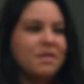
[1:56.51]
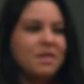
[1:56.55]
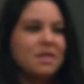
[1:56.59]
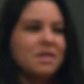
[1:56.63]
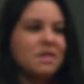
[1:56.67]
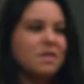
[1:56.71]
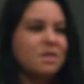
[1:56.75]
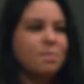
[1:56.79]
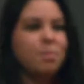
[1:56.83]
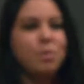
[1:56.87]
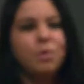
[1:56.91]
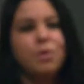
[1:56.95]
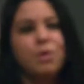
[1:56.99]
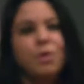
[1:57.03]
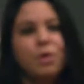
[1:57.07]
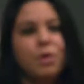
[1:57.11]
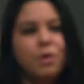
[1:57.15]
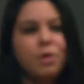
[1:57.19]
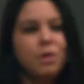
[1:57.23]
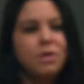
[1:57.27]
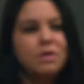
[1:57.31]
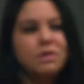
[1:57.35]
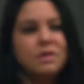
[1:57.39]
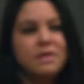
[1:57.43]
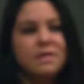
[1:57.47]
We
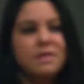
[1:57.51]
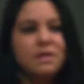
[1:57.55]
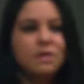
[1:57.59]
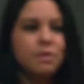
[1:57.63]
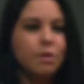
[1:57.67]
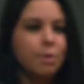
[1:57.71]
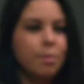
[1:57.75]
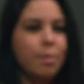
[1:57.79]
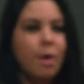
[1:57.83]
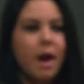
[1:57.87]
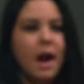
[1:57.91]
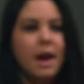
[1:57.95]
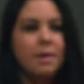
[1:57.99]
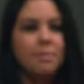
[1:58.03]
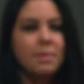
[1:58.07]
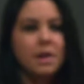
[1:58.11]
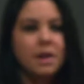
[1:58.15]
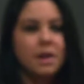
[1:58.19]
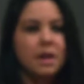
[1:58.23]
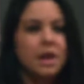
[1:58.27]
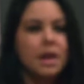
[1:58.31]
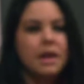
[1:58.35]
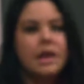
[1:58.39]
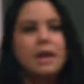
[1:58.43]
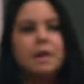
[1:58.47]
know that when
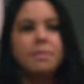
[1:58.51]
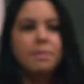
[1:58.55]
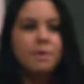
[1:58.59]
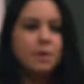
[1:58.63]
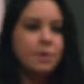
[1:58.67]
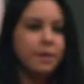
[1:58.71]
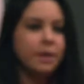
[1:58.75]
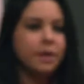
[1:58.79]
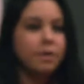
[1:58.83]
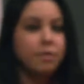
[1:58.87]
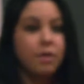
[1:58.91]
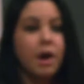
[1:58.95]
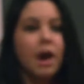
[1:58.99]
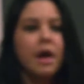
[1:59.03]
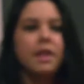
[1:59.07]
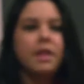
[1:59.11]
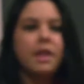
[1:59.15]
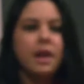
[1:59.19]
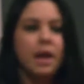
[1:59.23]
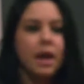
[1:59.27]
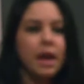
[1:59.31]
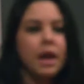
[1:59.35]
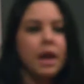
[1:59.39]
people are suffering from low